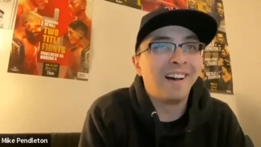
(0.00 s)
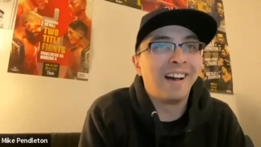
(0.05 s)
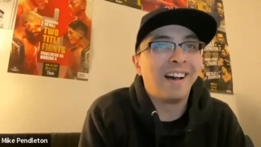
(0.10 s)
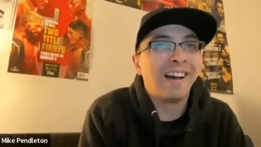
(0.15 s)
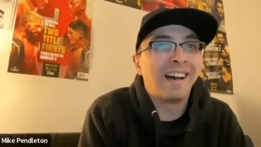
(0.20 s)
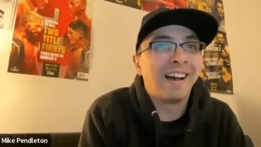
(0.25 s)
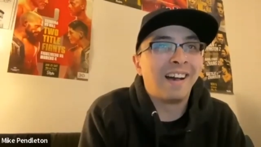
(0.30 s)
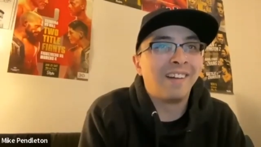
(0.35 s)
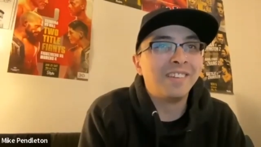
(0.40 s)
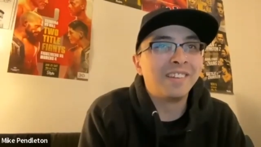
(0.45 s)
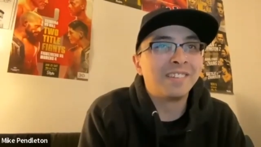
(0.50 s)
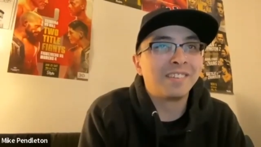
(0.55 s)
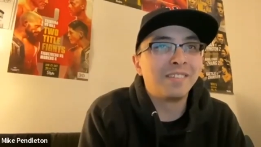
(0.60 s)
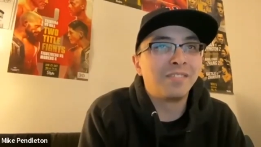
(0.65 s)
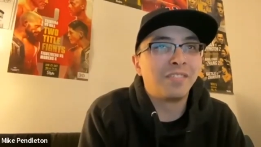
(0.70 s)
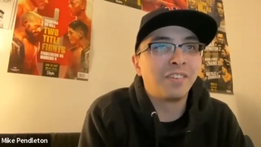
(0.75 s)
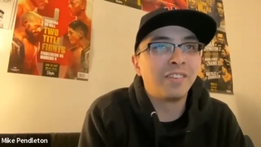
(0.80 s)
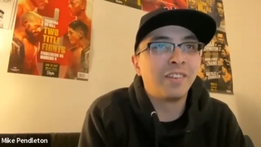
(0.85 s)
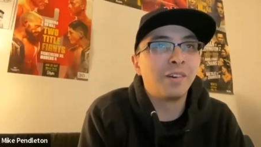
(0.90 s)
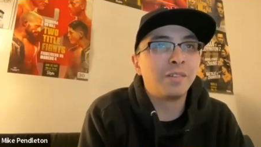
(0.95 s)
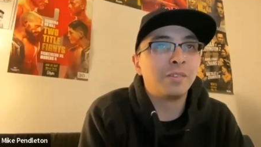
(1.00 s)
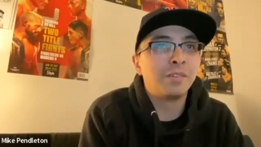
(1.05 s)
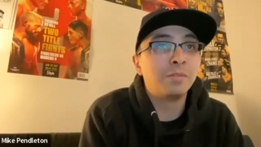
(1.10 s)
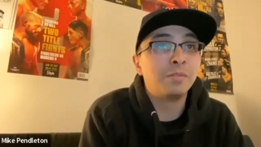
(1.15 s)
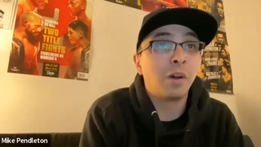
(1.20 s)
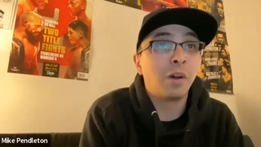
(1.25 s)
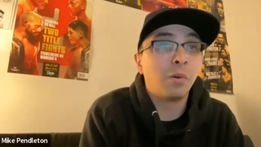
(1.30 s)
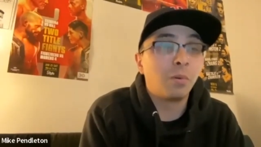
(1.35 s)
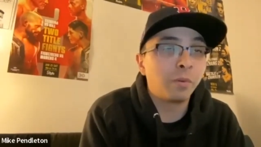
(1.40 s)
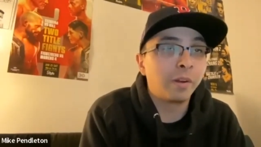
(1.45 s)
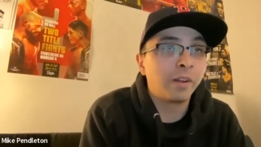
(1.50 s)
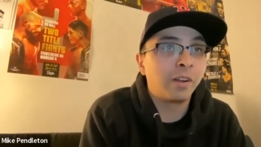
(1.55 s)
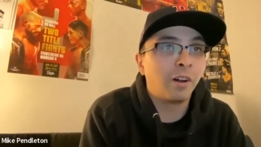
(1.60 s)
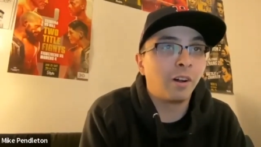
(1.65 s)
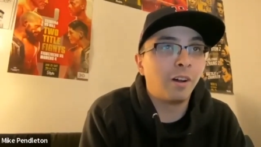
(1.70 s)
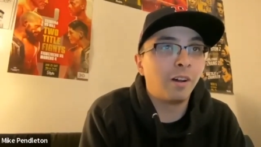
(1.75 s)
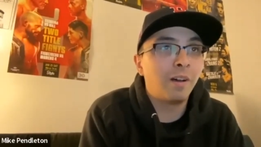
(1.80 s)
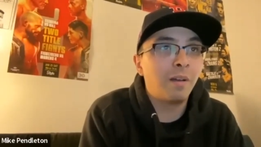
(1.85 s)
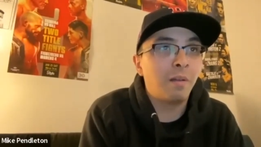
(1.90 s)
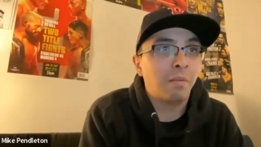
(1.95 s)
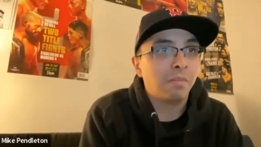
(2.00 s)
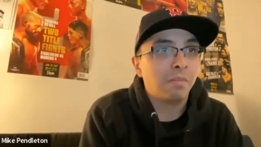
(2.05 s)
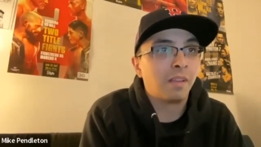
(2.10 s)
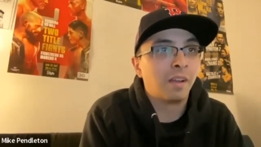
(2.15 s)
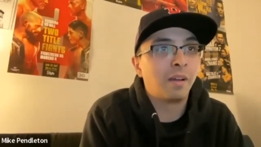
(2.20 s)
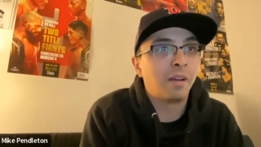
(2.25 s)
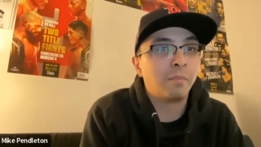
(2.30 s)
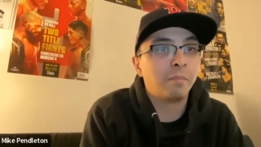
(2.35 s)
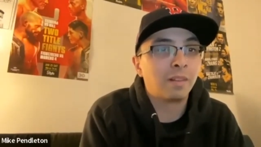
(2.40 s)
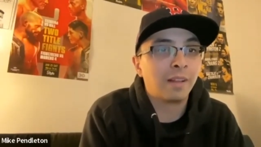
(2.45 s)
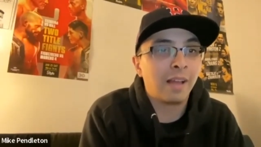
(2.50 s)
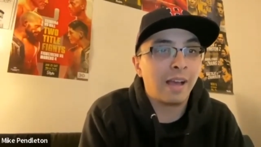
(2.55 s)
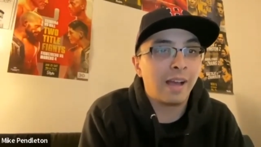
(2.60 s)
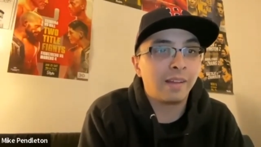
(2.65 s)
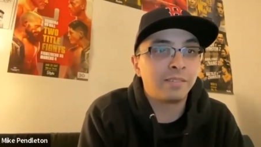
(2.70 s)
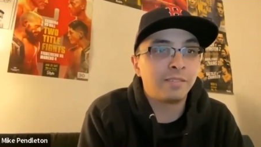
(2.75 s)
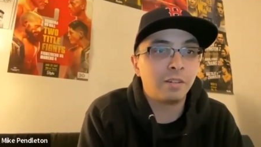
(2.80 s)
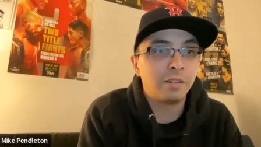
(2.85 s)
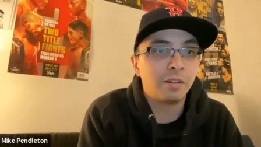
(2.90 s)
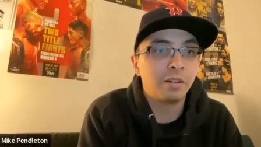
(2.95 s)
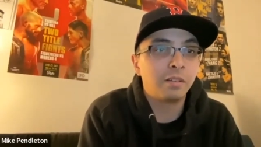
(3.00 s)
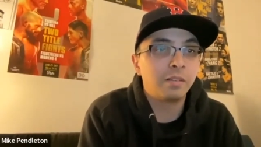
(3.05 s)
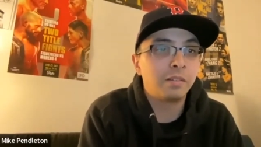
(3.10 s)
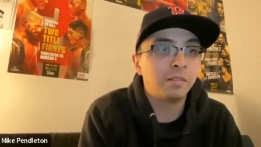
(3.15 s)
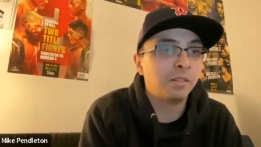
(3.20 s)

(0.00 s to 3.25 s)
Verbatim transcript: uh, obviously, for those who don't recall, um, last year,